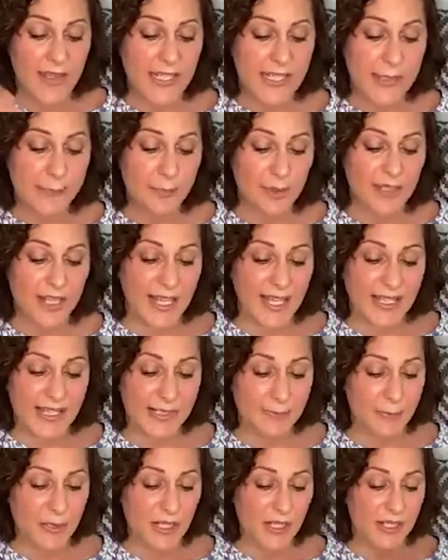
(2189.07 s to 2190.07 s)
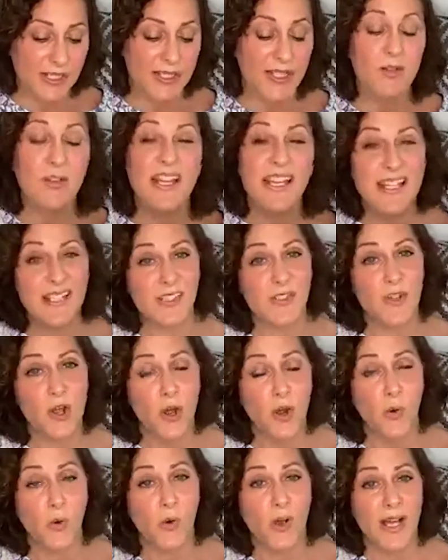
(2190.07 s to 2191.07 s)
this place, because there is
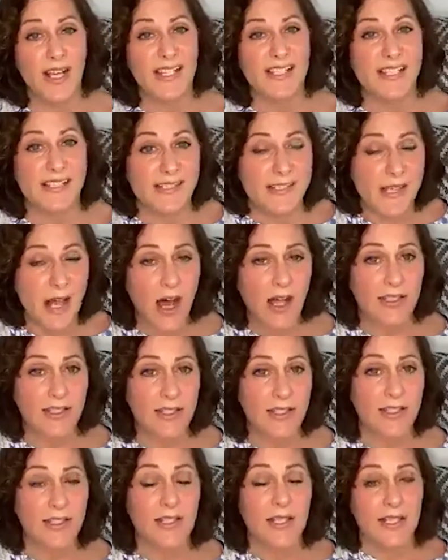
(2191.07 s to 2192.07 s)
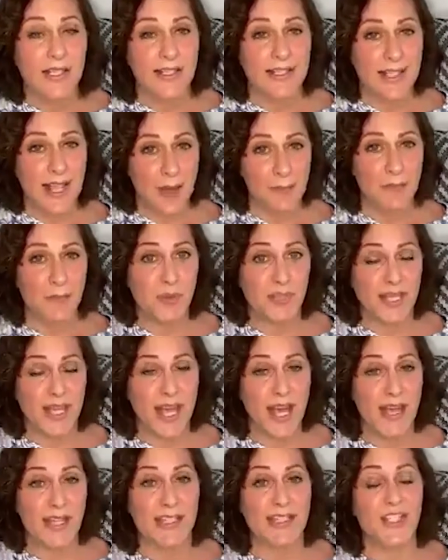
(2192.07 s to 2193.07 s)
no solid temple
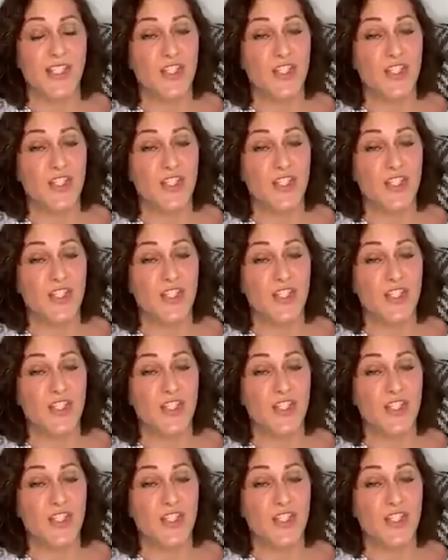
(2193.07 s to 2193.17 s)
yet.